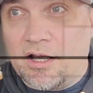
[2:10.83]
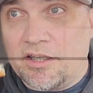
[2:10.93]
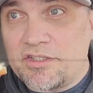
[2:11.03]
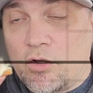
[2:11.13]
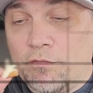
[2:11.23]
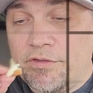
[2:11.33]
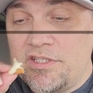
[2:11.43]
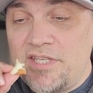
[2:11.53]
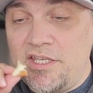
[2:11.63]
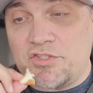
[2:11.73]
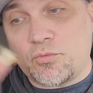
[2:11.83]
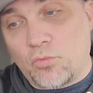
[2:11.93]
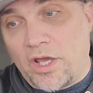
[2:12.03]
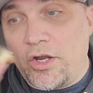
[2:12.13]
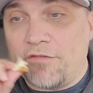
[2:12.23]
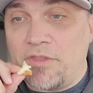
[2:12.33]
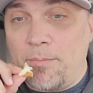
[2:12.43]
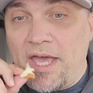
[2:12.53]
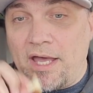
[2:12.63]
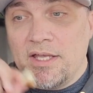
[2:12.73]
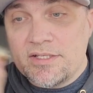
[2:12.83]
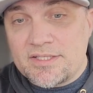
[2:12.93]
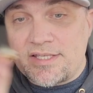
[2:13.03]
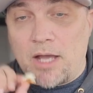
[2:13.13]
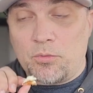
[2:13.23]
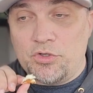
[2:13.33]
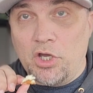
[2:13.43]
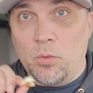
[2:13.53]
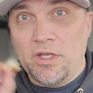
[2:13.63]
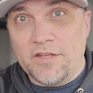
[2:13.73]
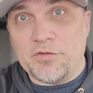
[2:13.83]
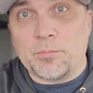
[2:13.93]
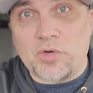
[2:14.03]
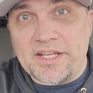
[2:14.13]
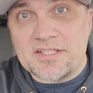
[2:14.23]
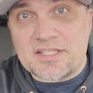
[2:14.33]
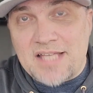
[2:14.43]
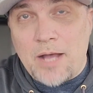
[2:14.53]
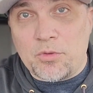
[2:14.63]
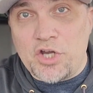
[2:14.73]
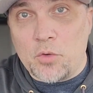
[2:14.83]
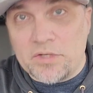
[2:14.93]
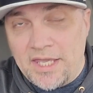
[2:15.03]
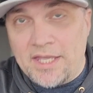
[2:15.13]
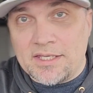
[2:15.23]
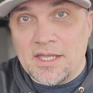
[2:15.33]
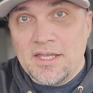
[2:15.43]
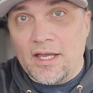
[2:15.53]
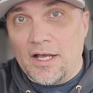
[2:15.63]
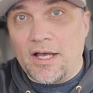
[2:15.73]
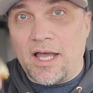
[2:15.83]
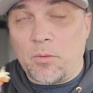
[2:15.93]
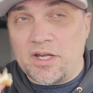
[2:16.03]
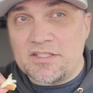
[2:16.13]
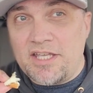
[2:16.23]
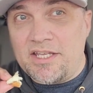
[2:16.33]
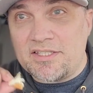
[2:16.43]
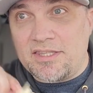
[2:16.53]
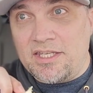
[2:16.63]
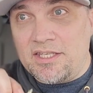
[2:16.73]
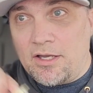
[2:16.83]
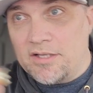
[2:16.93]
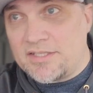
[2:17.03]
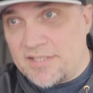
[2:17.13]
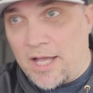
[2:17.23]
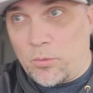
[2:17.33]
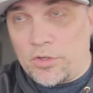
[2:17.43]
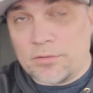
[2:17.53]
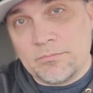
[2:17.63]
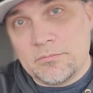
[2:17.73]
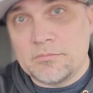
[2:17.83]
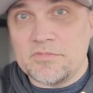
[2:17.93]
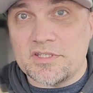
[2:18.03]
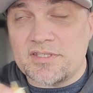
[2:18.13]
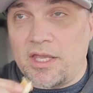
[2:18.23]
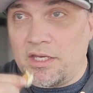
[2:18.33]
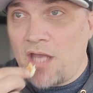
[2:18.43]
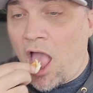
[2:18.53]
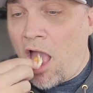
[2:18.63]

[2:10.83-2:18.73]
Let's go for the taste right off the bat. Sourdough. If you're bringing Sourdough King, I want to taste the sour. Just saying.